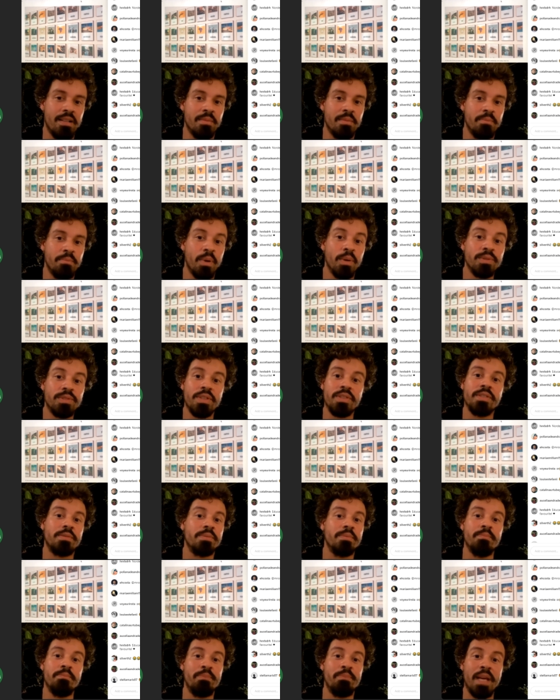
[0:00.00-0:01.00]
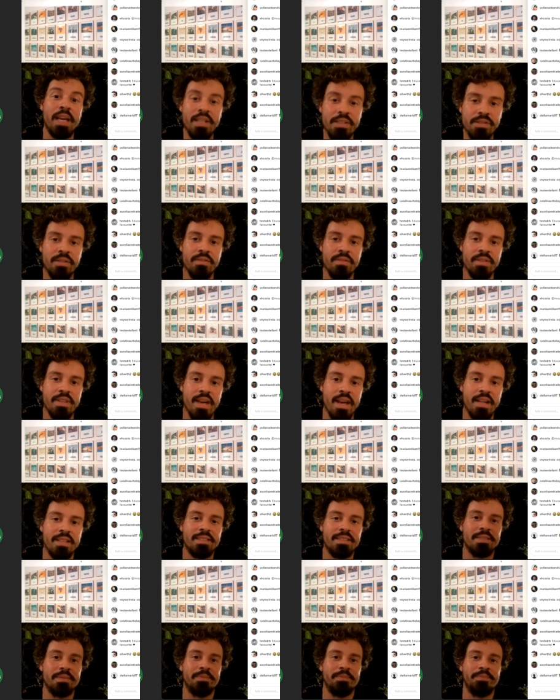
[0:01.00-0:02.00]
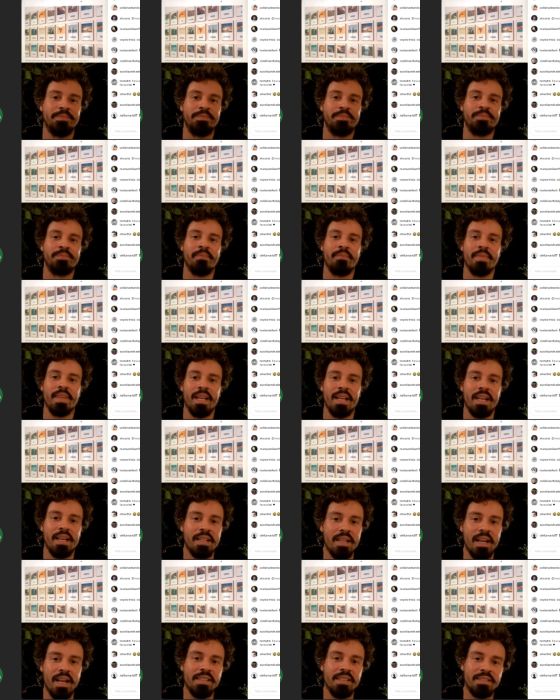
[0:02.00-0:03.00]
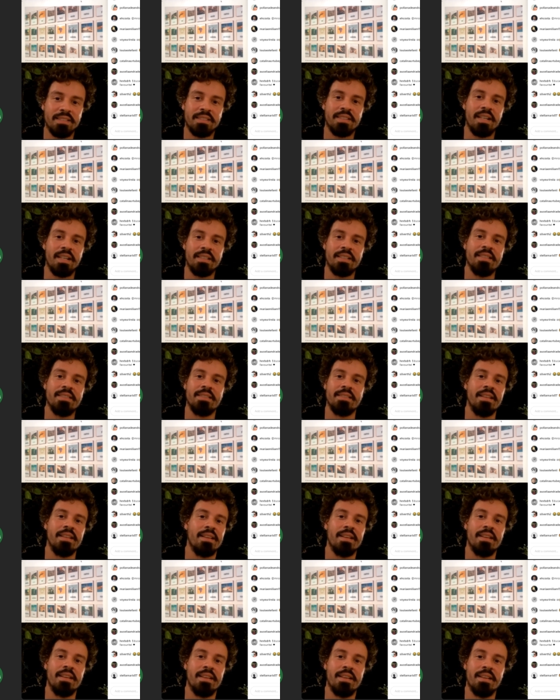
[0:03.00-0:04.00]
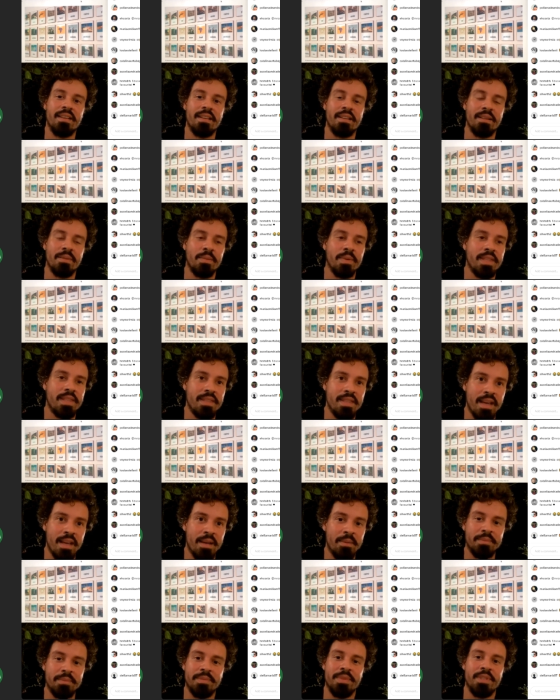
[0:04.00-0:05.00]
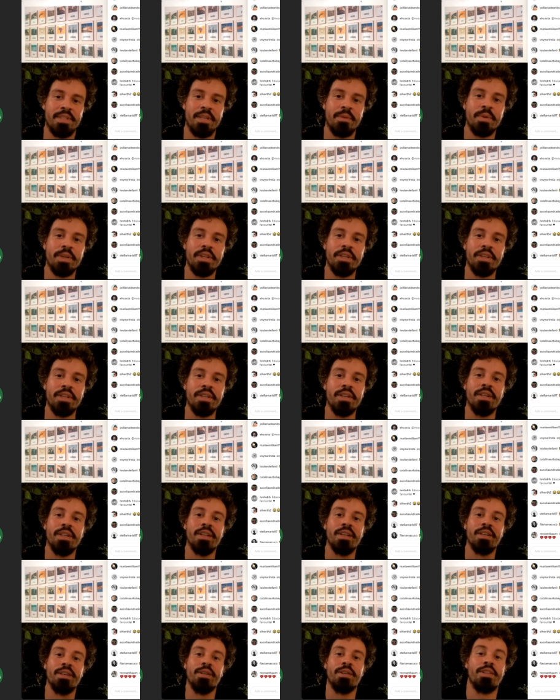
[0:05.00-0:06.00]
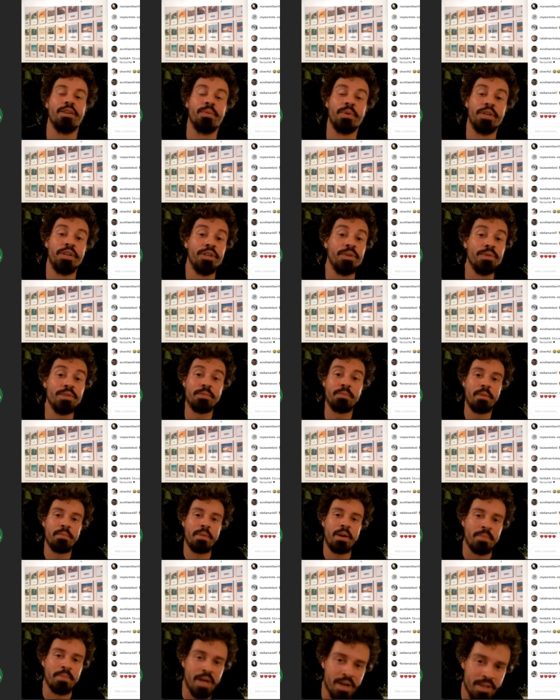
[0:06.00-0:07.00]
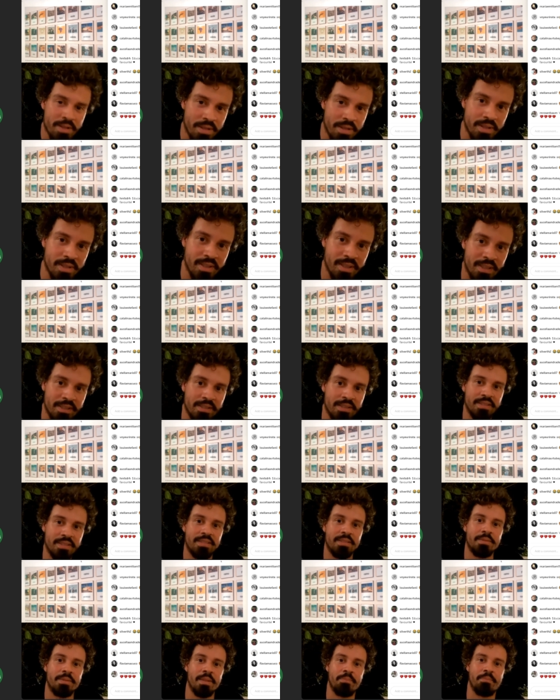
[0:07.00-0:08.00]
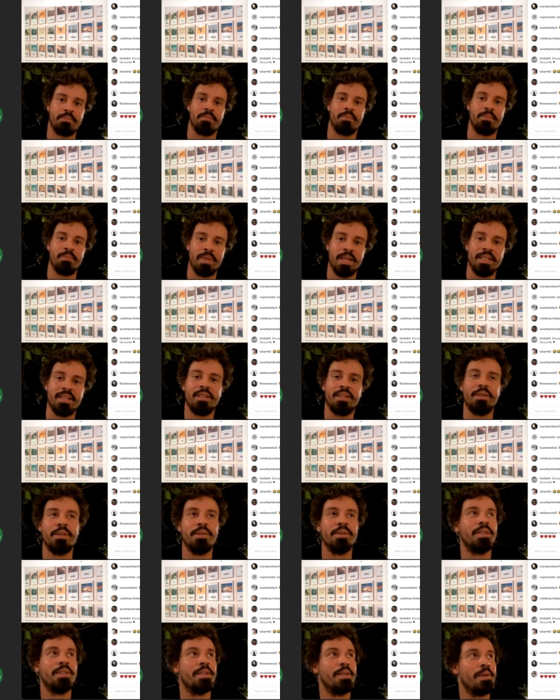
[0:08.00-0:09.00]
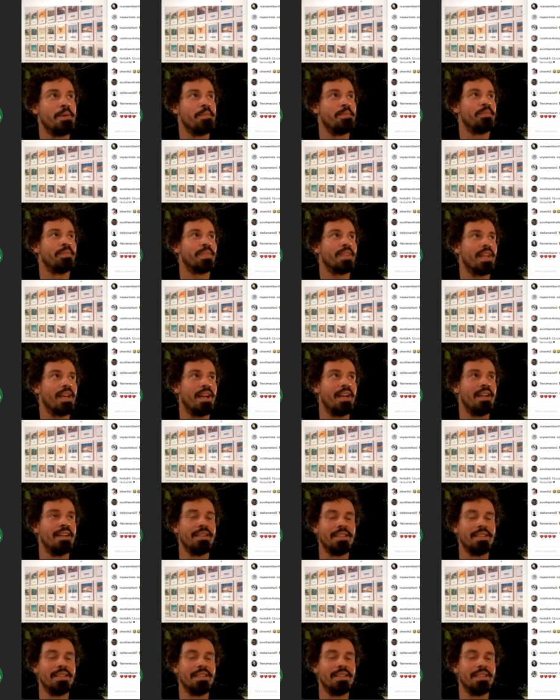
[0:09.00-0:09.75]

posters based on that. And I started with them. They were used by my mother as a pedagogue. And